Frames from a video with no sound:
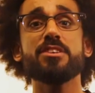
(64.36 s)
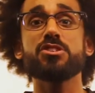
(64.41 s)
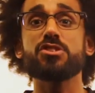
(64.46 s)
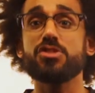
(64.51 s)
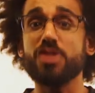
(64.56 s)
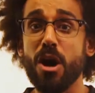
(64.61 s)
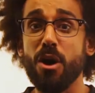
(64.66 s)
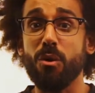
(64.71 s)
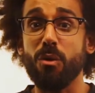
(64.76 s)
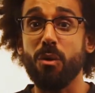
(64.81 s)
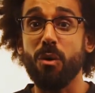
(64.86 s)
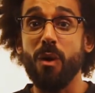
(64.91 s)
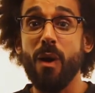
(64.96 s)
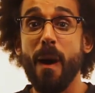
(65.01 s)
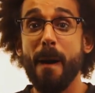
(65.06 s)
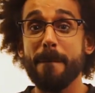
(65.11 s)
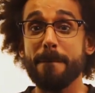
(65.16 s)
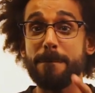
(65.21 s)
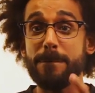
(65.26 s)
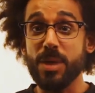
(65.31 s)
So,
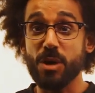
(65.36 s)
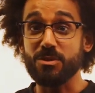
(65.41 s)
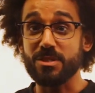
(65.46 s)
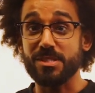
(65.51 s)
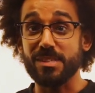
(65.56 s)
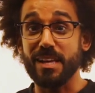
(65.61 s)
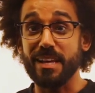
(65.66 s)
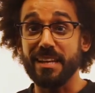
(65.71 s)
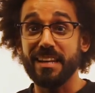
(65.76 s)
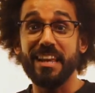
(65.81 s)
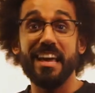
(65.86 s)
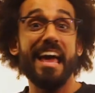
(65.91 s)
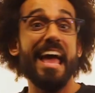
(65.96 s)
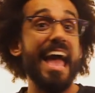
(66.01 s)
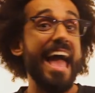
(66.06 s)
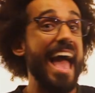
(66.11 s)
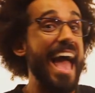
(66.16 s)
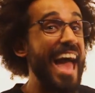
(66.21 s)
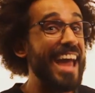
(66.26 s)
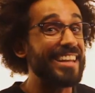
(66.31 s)
bonus light.
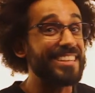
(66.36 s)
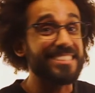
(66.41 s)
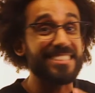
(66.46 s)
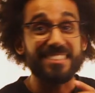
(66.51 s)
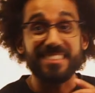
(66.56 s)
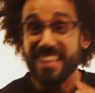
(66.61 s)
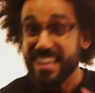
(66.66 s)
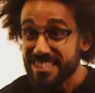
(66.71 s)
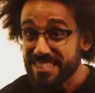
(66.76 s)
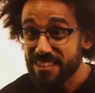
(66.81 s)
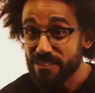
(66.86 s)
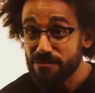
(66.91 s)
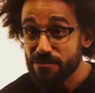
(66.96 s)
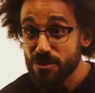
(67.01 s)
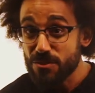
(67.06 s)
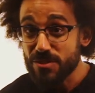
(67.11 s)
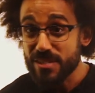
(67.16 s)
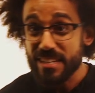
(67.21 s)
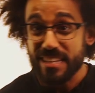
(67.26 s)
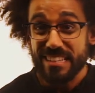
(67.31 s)
And it's less
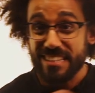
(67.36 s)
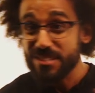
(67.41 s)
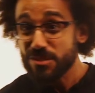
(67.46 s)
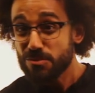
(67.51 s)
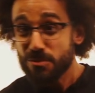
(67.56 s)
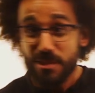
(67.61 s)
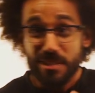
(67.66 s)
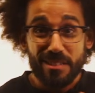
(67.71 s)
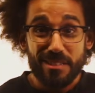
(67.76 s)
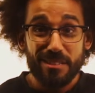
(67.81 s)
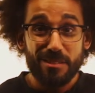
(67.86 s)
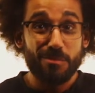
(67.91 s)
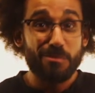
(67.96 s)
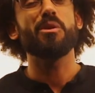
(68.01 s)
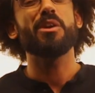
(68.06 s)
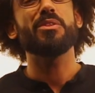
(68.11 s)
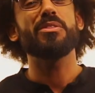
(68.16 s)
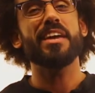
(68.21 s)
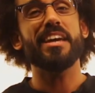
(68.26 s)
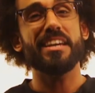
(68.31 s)
confusing in Israel,
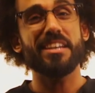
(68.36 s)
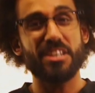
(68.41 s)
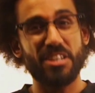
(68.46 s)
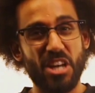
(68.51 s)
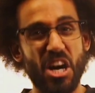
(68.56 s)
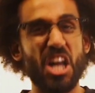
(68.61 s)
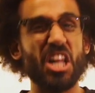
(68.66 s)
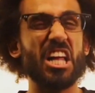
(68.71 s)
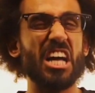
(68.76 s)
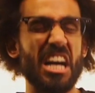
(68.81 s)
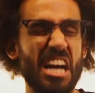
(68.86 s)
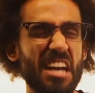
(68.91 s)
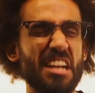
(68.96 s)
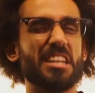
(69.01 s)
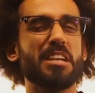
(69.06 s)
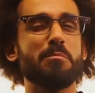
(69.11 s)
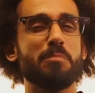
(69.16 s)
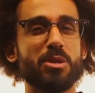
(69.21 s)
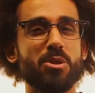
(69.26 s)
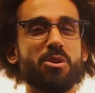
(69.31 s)
where they call a
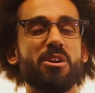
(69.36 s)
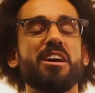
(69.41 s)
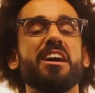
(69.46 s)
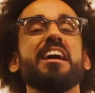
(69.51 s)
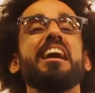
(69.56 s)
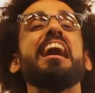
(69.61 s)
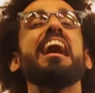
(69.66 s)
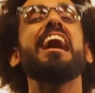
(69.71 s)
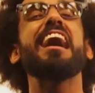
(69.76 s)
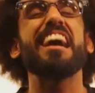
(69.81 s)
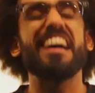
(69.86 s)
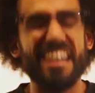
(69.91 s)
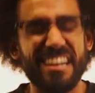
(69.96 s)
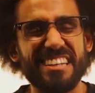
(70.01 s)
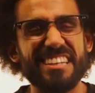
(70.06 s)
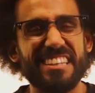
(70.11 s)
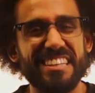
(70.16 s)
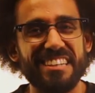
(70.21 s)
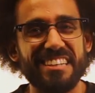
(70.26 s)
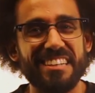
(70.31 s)
Hanukkah menorah a
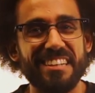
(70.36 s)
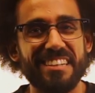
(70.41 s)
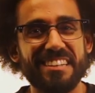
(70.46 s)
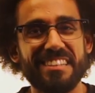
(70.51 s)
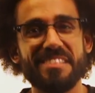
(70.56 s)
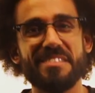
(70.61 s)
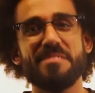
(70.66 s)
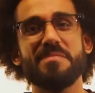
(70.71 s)
Hanukkiah.